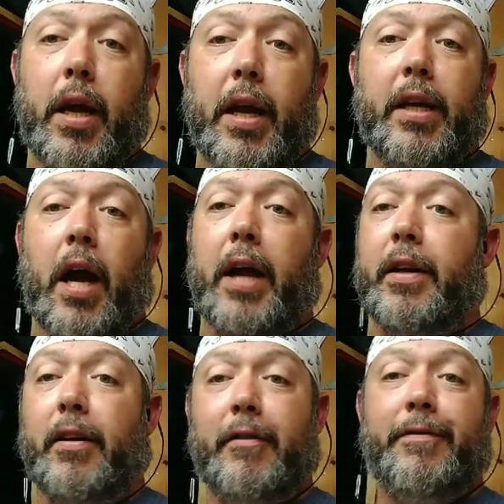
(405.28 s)
any
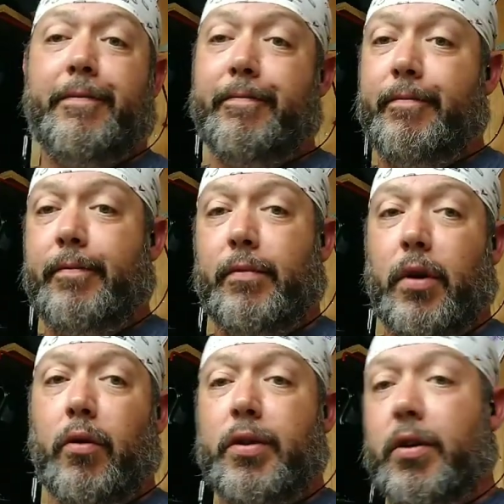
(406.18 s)
kind of
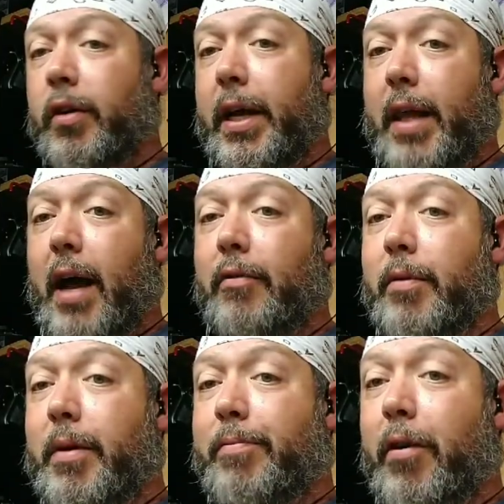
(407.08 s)
holster like that
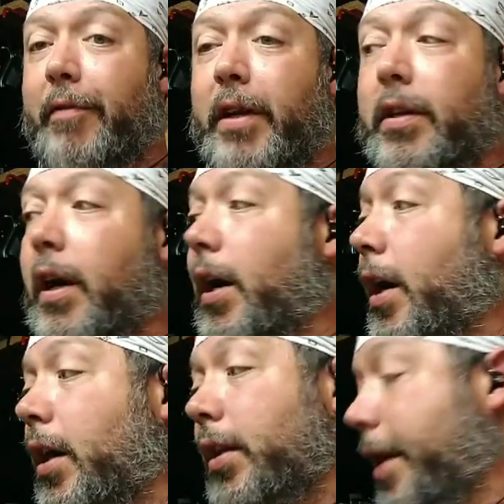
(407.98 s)
would be perfect.
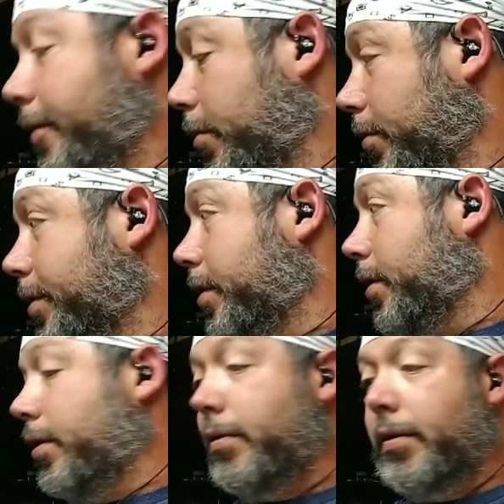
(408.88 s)
Leather
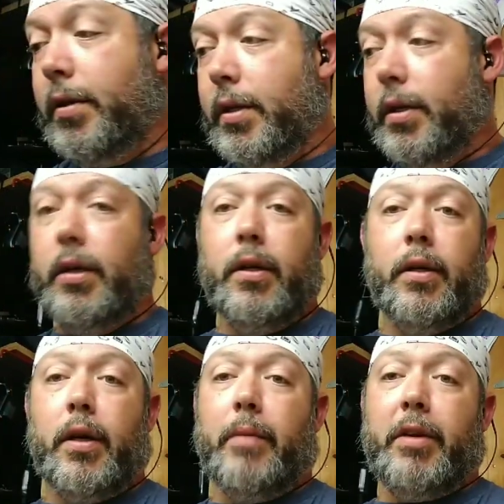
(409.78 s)
holster.
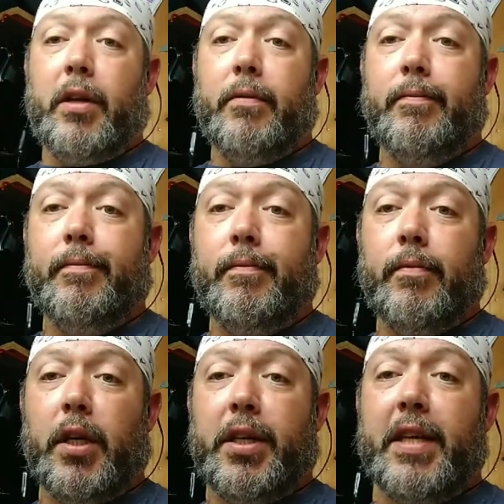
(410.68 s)
I mean,
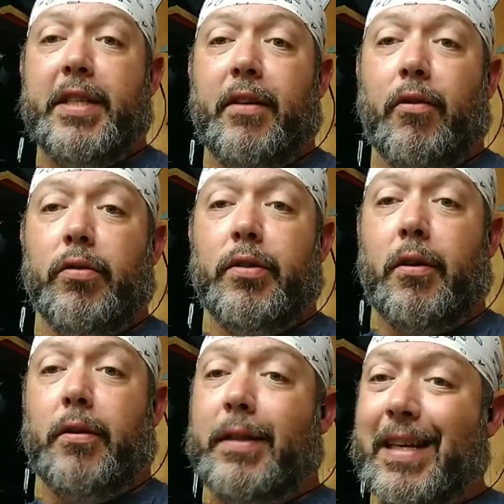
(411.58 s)
a decent
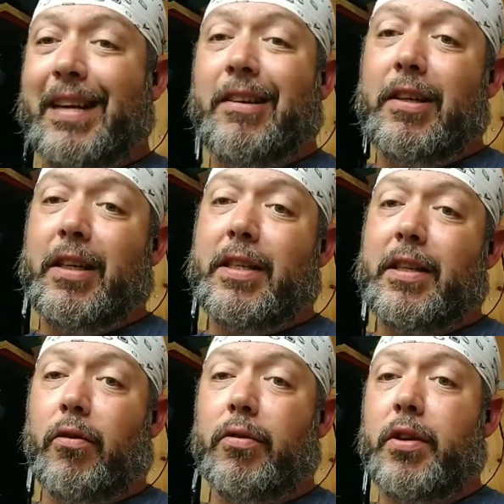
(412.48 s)
holster. Get a good,
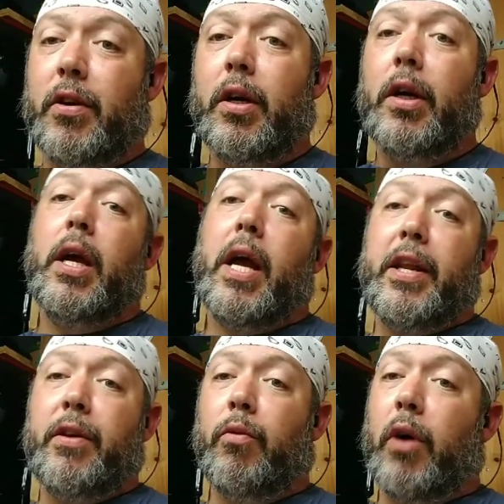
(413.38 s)
decent holster.
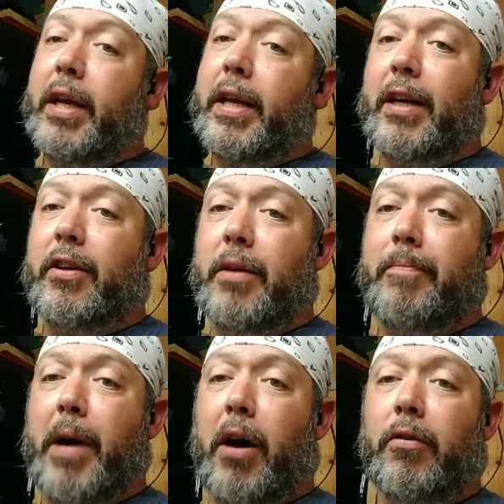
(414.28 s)
And you want to get a
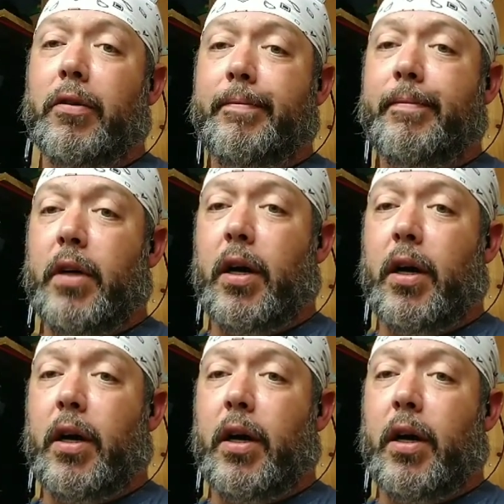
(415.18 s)
good belt.